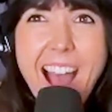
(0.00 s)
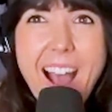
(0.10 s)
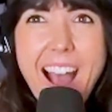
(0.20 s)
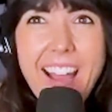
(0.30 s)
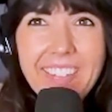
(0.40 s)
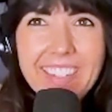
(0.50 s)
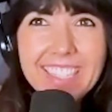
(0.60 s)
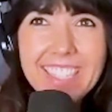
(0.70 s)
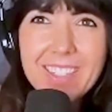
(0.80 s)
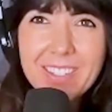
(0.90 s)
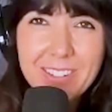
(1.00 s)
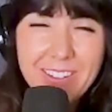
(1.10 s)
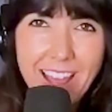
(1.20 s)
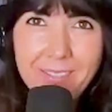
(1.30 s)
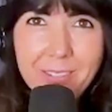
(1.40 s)
I'm gonna send you new
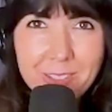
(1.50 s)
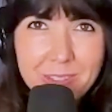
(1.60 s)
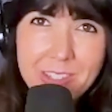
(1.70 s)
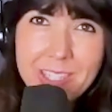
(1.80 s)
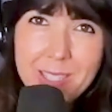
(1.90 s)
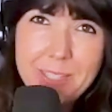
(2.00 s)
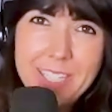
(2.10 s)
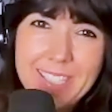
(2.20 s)
headphones for Christmas.